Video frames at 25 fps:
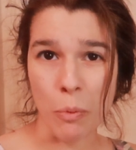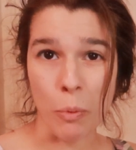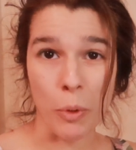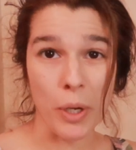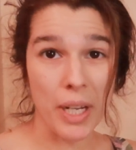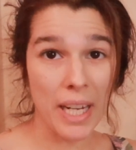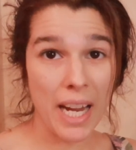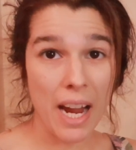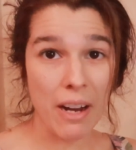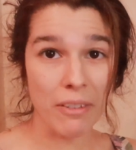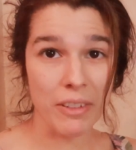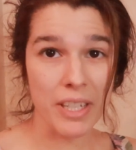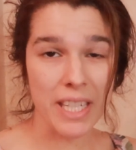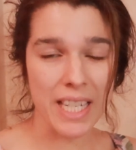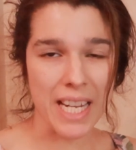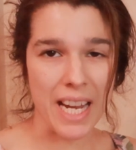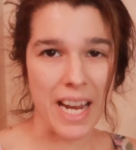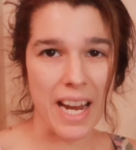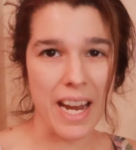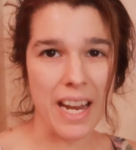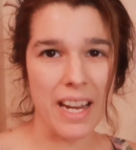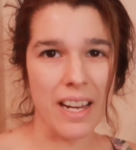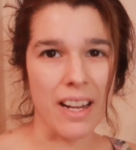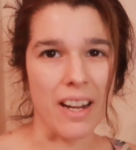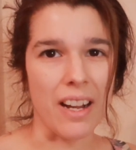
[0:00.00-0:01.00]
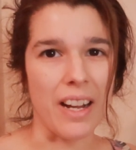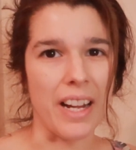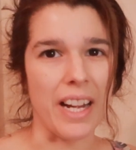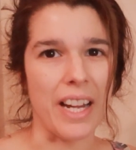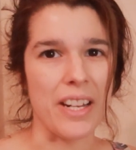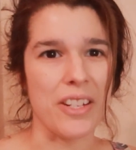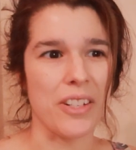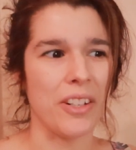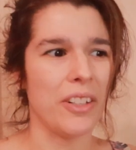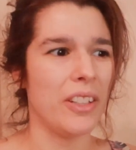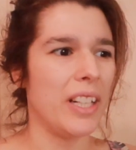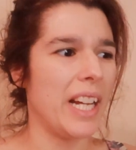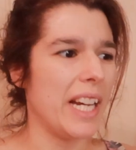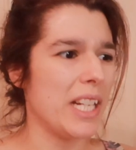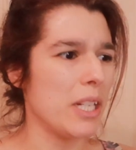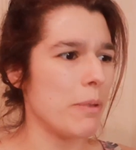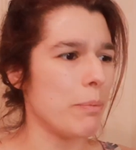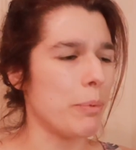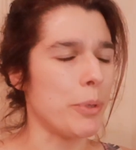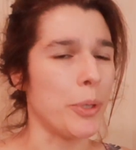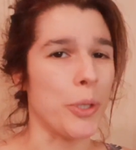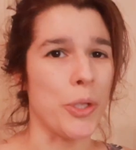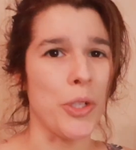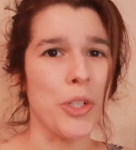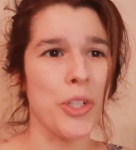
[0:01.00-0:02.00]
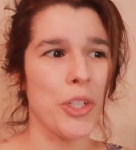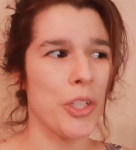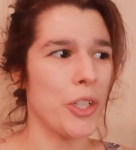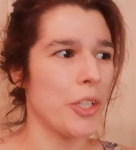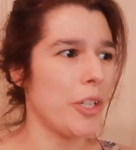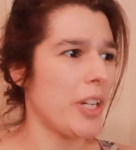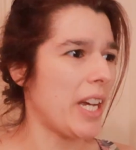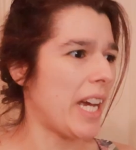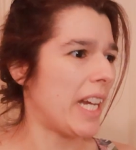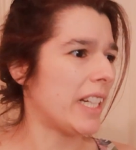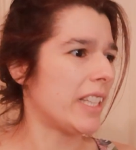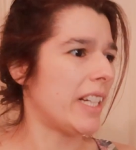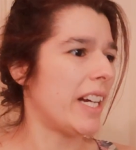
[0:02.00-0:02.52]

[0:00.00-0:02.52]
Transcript: workout routine, I don't like to push too hard.